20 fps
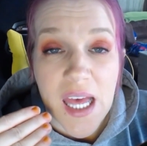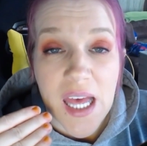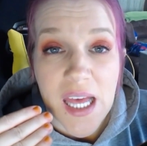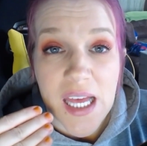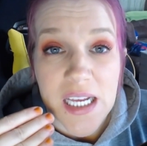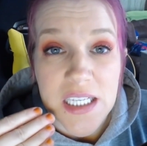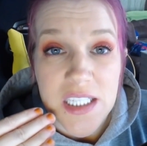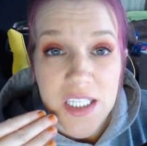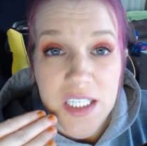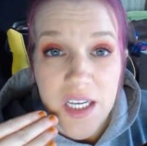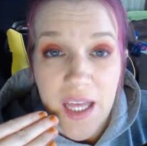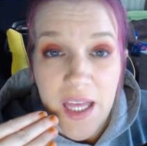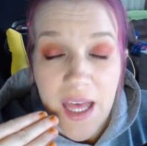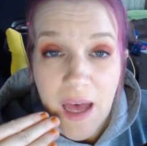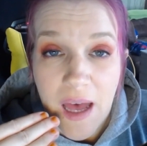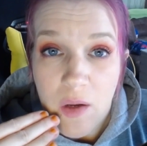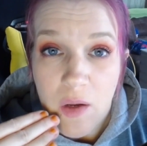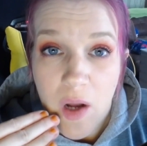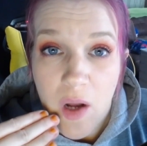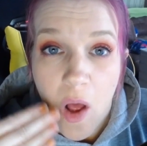he took
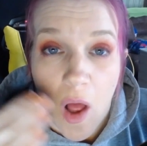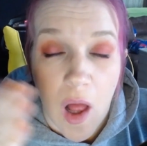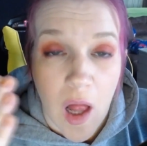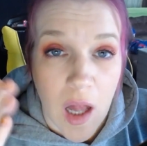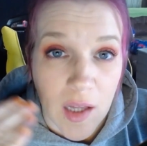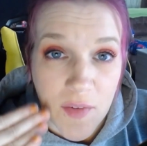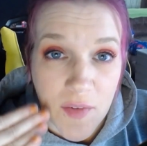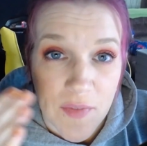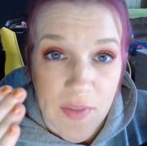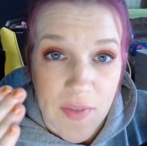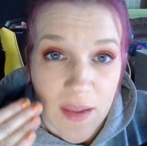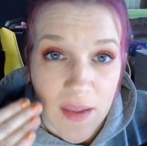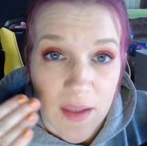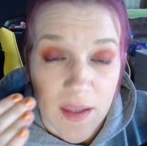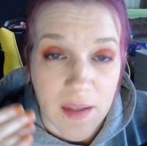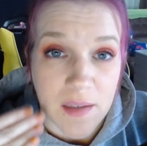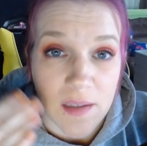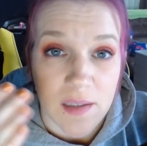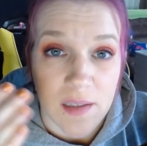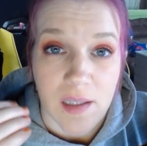out all of
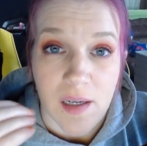the